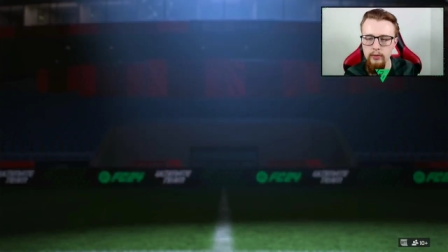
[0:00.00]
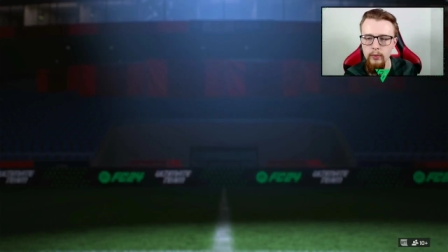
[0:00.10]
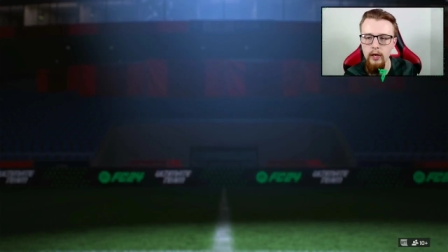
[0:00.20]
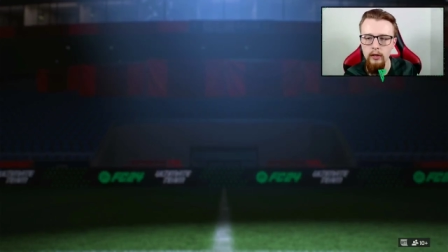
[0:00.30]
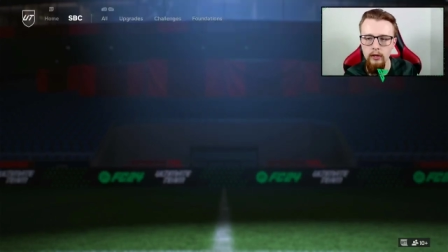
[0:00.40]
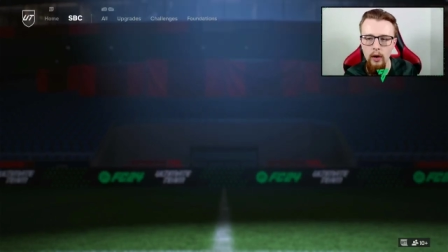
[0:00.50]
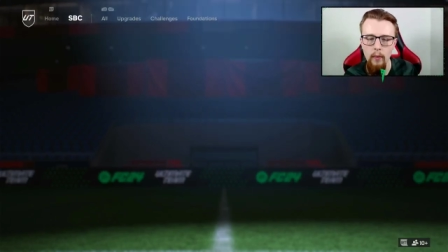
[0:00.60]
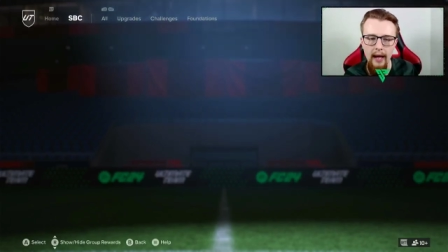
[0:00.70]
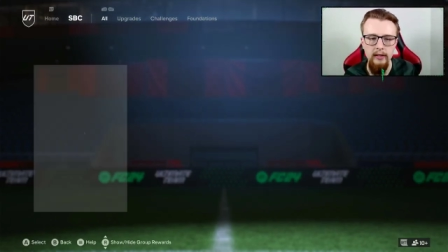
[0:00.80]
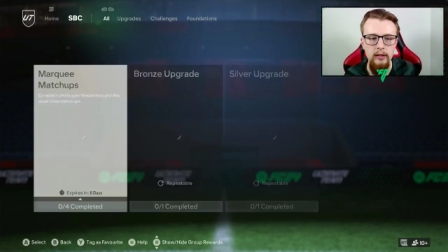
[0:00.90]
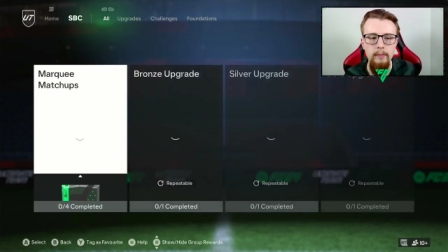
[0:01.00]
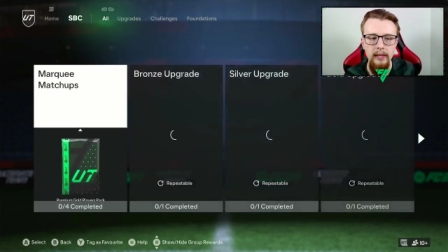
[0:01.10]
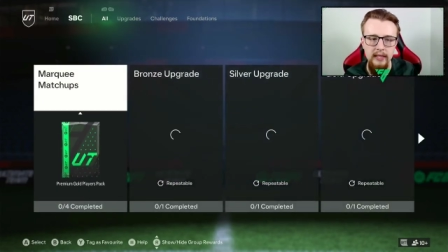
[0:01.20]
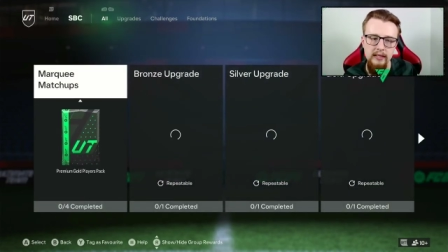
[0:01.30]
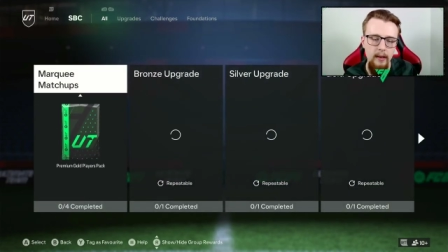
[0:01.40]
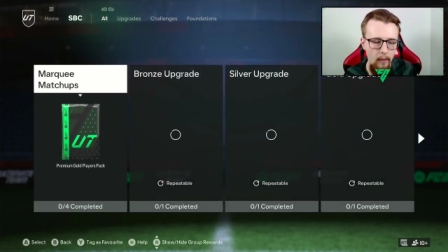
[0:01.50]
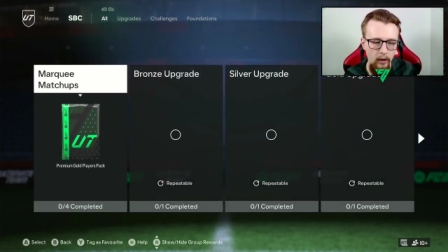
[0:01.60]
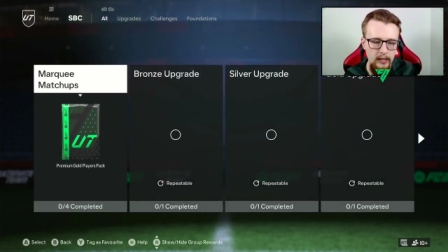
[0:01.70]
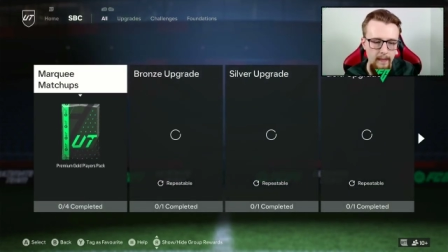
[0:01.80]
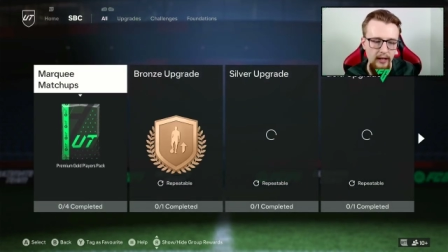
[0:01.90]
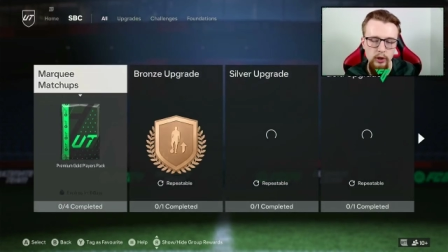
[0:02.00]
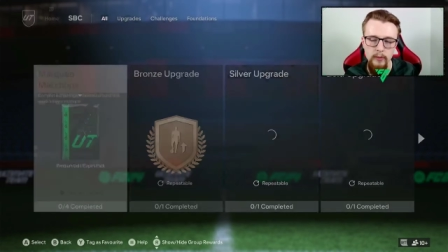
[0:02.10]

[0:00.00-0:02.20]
We are going to go and complete marquee matchups.